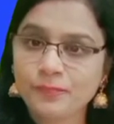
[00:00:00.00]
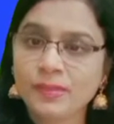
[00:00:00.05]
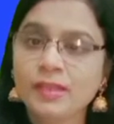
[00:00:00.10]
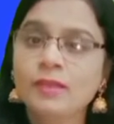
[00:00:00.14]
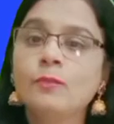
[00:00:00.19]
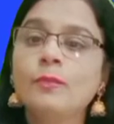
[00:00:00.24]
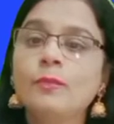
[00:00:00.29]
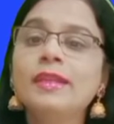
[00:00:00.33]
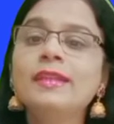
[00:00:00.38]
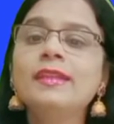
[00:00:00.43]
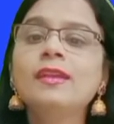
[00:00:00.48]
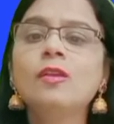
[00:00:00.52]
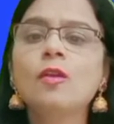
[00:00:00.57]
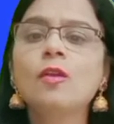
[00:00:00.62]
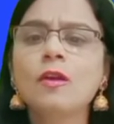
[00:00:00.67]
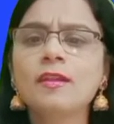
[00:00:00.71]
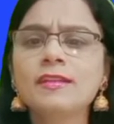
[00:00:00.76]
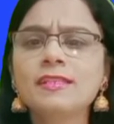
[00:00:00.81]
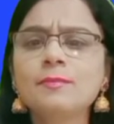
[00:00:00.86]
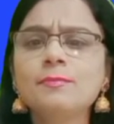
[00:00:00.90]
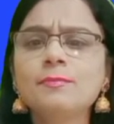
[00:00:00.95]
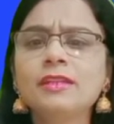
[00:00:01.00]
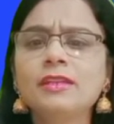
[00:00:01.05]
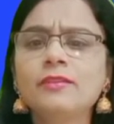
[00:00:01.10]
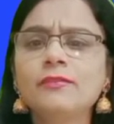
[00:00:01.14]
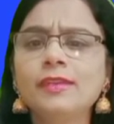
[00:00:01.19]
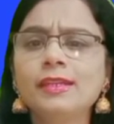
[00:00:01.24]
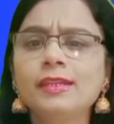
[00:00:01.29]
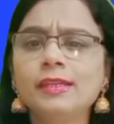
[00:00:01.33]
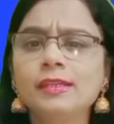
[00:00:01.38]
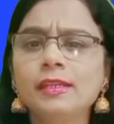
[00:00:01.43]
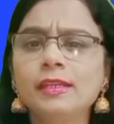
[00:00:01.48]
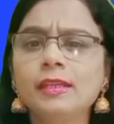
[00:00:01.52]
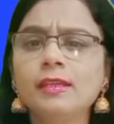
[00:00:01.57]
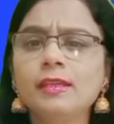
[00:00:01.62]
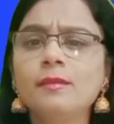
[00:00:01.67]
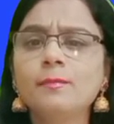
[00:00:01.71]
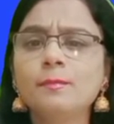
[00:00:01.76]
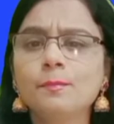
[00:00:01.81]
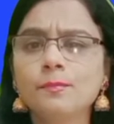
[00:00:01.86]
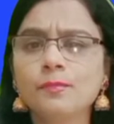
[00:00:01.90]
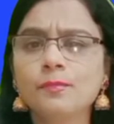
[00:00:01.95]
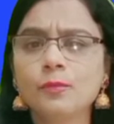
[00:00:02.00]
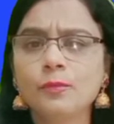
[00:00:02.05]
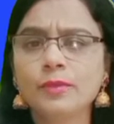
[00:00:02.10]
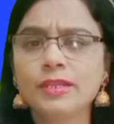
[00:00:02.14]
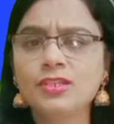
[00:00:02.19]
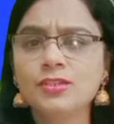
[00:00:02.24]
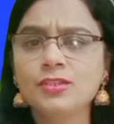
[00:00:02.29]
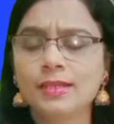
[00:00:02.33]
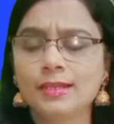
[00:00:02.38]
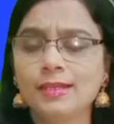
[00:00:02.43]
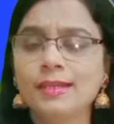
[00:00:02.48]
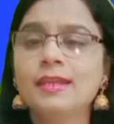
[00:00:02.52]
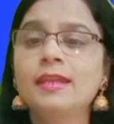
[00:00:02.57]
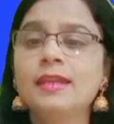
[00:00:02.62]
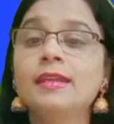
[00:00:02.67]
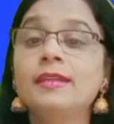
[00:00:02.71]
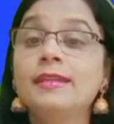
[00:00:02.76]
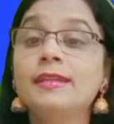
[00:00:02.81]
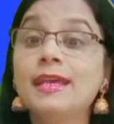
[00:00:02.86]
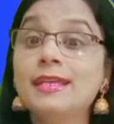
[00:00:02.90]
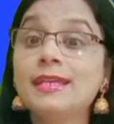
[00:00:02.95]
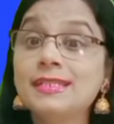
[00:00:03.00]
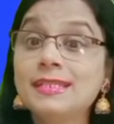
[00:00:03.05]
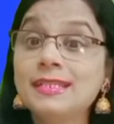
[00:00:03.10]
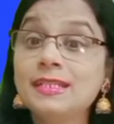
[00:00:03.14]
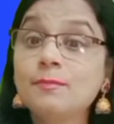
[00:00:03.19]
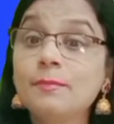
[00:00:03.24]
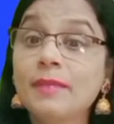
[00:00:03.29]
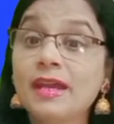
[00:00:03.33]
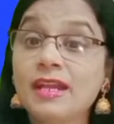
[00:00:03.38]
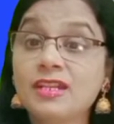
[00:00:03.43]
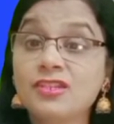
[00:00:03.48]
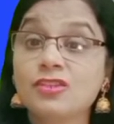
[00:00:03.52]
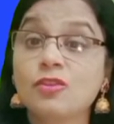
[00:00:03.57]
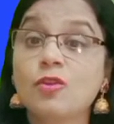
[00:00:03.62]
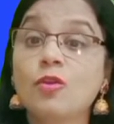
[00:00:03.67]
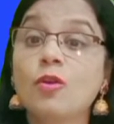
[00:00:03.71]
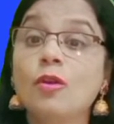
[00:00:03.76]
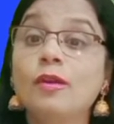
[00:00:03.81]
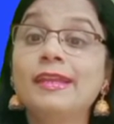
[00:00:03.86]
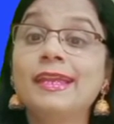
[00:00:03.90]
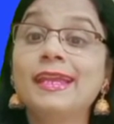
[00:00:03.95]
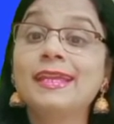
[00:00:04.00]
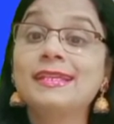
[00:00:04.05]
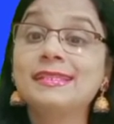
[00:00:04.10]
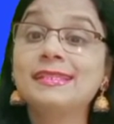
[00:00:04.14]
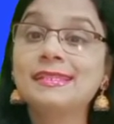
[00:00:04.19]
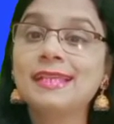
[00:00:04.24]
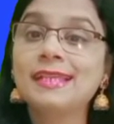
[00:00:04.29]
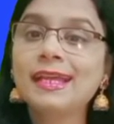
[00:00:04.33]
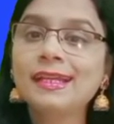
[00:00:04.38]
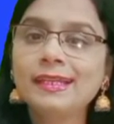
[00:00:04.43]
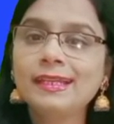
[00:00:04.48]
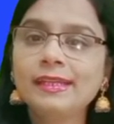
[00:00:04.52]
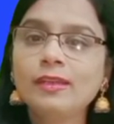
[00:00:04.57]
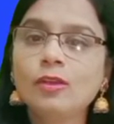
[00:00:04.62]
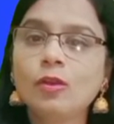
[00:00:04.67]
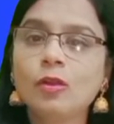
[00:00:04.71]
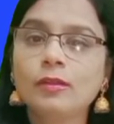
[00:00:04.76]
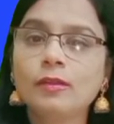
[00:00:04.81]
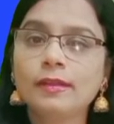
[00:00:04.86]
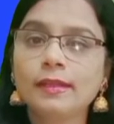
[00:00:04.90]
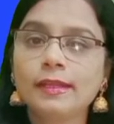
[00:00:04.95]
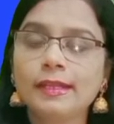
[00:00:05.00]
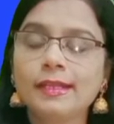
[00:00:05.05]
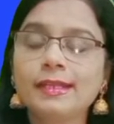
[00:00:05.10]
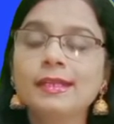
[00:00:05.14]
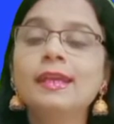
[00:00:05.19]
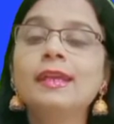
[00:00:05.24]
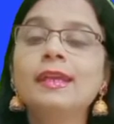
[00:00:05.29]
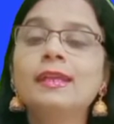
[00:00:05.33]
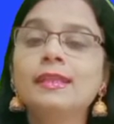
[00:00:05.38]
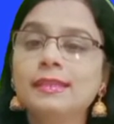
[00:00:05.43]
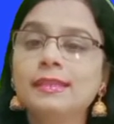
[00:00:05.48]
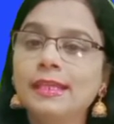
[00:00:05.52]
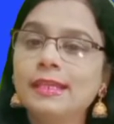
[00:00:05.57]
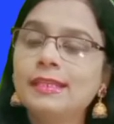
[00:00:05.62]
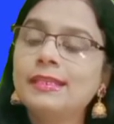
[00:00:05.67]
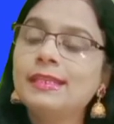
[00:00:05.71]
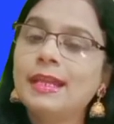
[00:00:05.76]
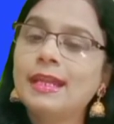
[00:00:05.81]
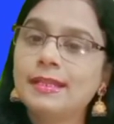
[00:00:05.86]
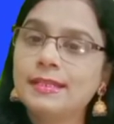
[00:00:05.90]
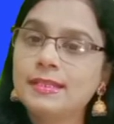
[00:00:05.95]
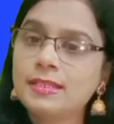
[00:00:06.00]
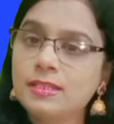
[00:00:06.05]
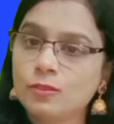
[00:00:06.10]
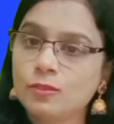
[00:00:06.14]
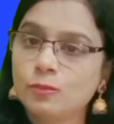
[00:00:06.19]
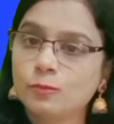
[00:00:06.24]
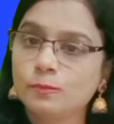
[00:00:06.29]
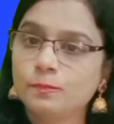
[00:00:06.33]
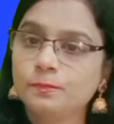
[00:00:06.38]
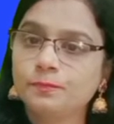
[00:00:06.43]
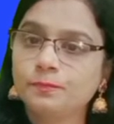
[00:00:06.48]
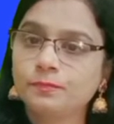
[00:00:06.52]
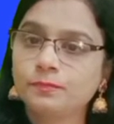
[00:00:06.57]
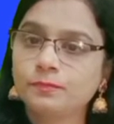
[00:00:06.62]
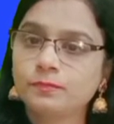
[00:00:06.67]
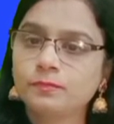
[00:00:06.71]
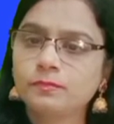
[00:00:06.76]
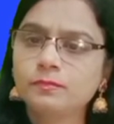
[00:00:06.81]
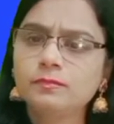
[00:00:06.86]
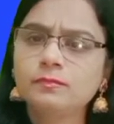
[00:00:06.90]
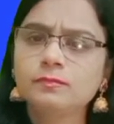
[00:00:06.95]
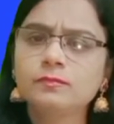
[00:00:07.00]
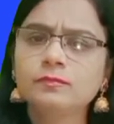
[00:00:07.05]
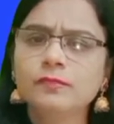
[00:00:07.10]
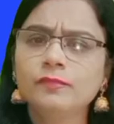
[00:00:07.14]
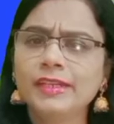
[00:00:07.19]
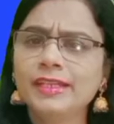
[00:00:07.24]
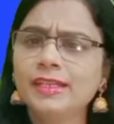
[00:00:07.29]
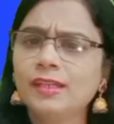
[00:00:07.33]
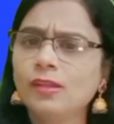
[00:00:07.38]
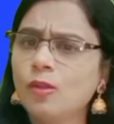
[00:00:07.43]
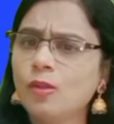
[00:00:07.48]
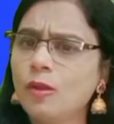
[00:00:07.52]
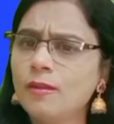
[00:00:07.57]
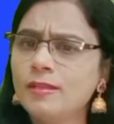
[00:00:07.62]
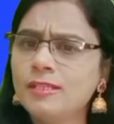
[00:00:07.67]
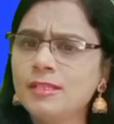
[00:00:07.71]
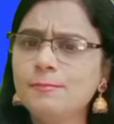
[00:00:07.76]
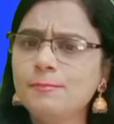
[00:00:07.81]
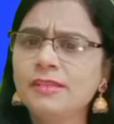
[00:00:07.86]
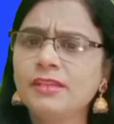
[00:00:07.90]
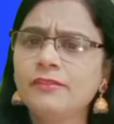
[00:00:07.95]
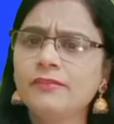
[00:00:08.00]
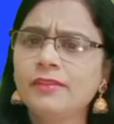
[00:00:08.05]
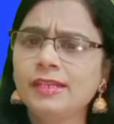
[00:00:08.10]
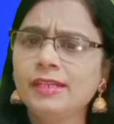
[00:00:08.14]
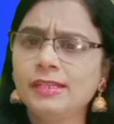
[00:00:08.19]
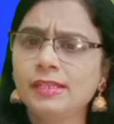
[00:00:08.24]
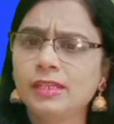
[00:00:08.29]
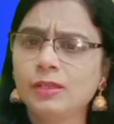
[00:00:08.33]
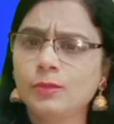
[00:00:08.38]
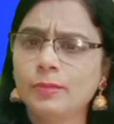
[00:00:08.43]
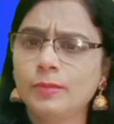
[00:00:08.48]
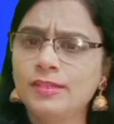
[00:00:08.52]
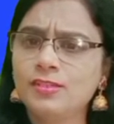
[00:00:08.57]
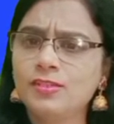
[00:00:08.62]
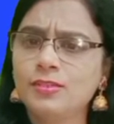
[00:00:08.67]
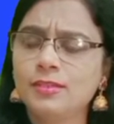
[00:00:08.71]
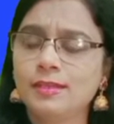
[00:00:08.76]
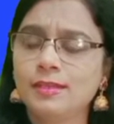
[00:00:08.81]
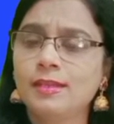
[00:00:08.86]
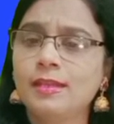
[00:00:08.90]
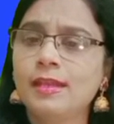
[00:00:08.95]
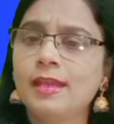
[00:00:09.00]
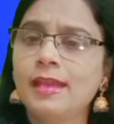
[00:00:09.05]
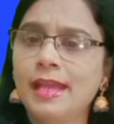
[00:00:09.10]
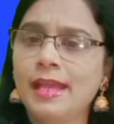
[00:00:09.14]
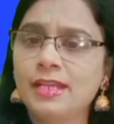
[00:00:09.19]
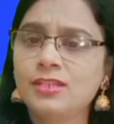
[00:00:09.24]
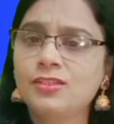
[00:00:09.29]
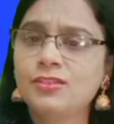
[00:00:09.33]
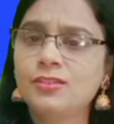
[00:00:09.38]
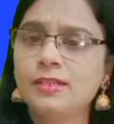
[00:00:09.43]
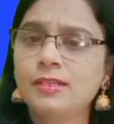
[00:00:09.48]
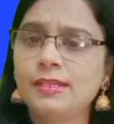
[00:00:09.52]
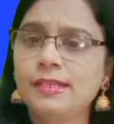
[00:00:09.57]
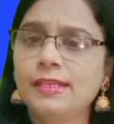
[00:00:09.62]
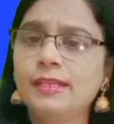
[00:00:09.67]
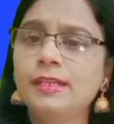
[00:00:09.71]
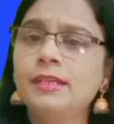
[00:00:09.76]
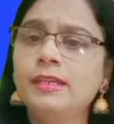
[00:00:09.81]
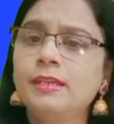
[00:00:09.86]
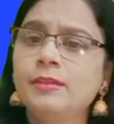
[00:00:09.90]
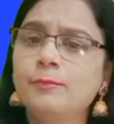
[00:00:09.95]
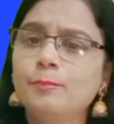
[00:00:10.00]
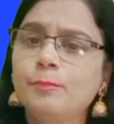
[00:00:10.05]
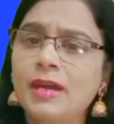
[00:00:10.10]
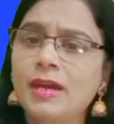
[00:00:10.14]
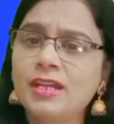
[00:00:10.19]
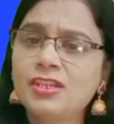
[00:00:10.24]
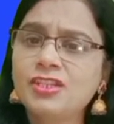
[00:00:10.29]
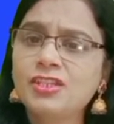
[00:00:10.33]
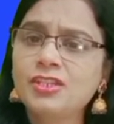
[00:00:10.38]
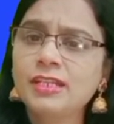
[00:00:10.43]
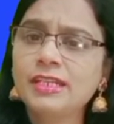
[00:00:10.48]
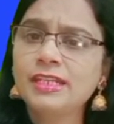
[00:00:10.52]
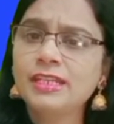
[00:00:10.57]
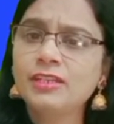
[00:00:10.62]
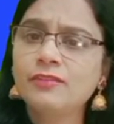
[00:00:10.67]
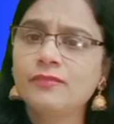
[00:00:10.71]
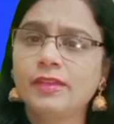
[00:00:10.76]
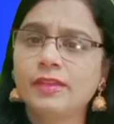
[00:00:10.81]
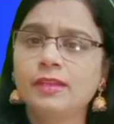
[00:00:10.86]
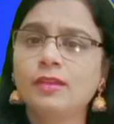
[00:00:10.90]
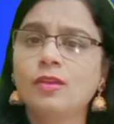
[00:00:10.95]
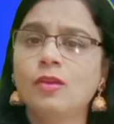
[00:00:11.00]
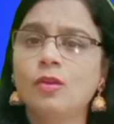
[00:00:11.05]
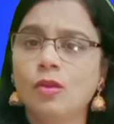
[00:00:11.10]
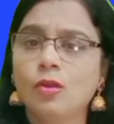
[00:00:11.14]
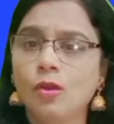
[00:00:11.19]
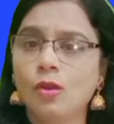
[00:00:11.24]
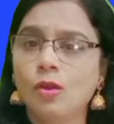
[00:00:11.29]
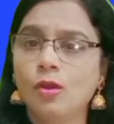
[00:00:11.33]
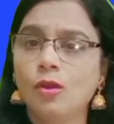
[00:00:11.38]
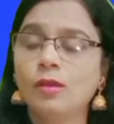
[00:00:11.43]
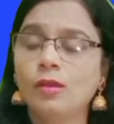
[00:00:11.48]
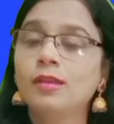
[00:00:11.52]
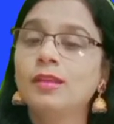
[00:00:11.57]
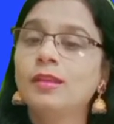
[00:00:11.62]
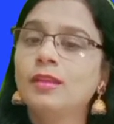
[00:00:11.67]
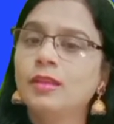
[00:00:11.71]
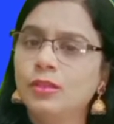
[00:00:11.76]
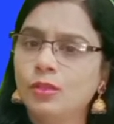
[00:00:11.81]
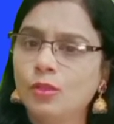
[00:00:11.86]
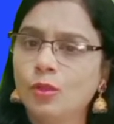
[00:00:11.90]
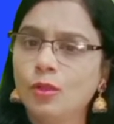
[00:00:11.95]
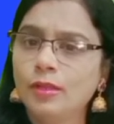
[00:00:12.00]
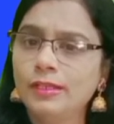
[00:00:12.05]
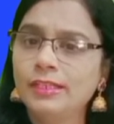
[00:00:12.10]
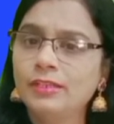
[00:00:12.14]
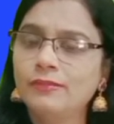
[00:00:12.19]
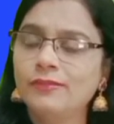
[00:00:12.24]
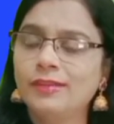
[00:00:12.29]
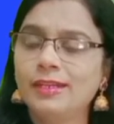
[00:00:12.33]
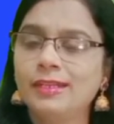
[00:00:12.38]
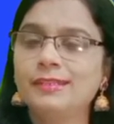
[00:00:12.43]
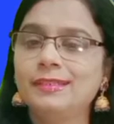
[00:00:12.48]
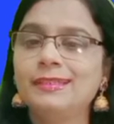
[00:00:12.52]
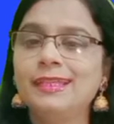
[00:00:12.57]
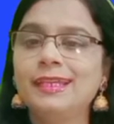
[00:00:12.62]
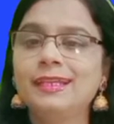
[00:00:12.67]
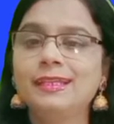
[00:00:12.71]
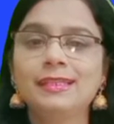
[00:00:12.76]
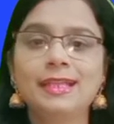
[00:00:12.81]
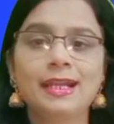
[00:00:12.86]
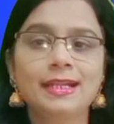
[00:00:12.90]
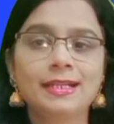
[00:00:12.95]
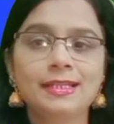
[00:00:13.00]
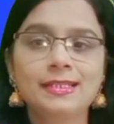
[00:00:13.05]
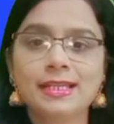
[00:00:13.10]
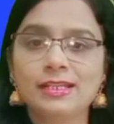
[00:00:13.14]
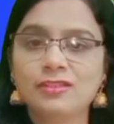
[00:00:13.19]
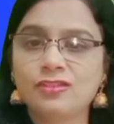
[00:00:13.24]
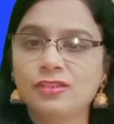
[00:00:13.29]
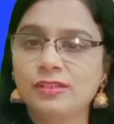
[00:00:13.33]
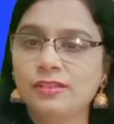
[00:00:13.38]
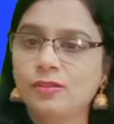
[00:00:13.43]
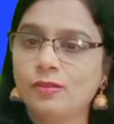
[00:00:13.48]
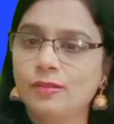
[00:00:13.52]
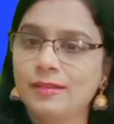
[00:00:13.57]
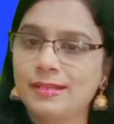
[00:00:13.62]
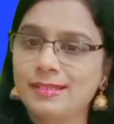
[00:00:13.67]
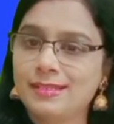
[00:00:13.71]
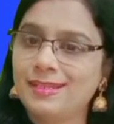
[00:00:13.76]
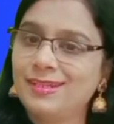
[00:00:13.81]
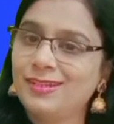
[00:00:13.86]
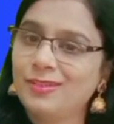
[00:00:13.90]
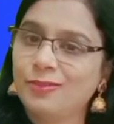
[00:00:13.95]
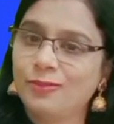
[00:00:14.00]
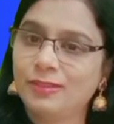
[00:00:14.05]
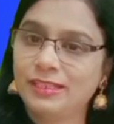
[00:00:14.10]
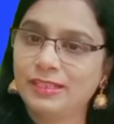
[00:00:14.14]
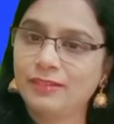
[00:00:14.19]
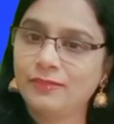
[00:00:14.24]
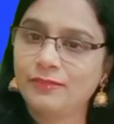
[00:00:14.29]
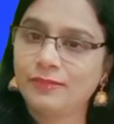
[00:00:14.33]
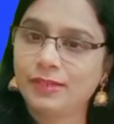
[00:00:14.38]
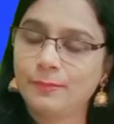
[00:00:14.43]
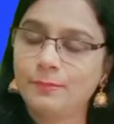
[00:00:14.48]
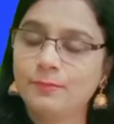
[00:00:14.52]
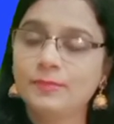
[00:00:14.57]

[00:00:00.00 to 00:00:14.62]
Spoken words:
When the concept given in the question doesn't match or exactly contradict, then that is no. When the concept given in the question actually partially given or not given, then that is actually called as the not given.